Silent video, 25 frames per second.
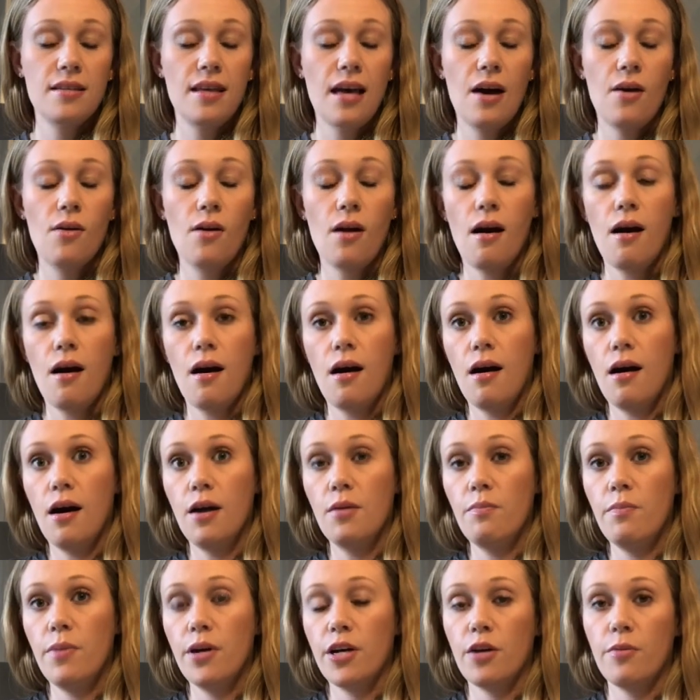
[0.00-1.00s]
us out
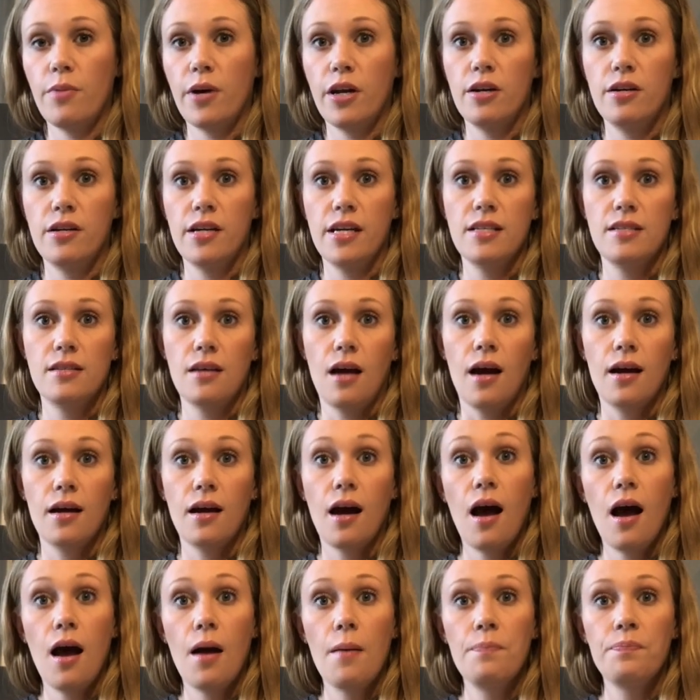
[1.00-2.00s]
on
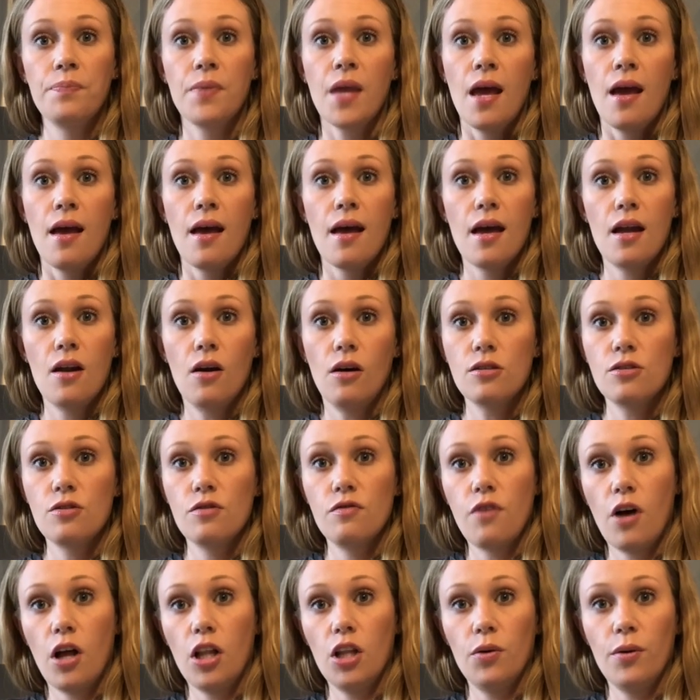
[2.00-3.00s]
biggerbetterdays.com and
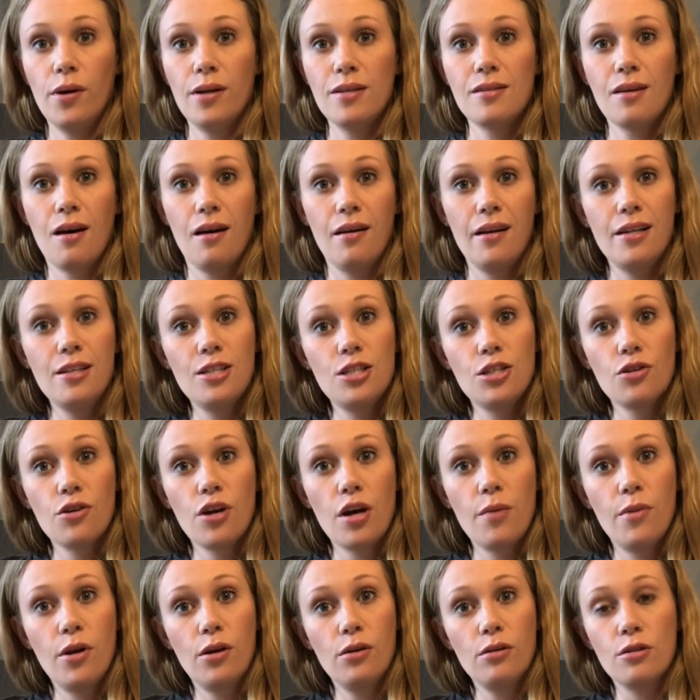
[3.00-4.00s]
also follow us on
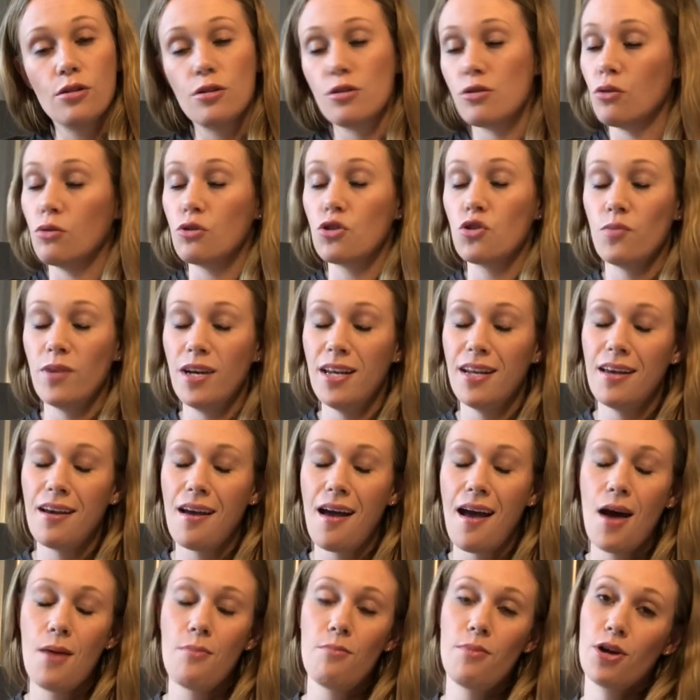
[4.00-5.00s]
Instagram and other social media
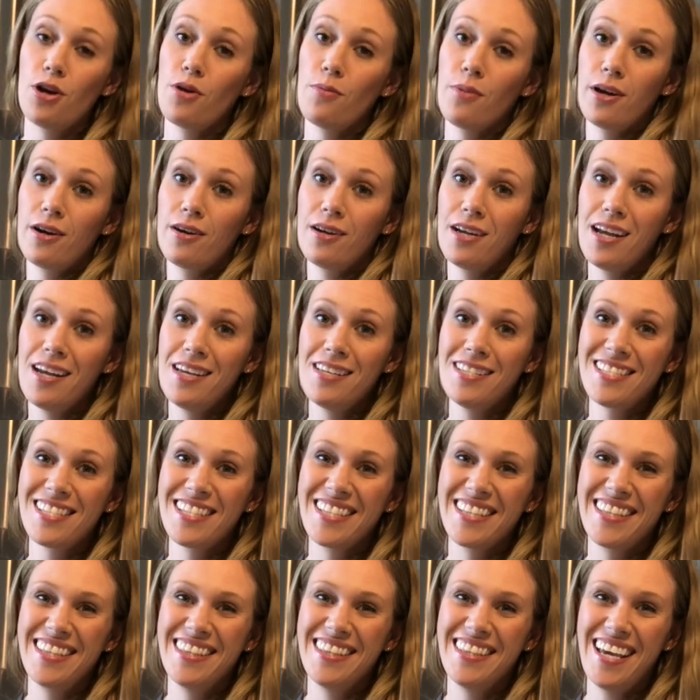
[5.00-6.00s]
at Bigger Better Days.
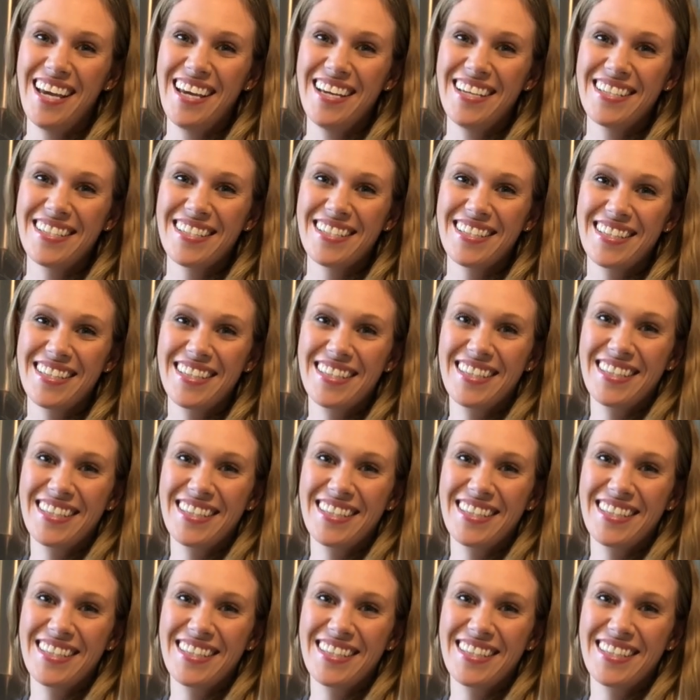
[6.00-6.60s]
Thanks.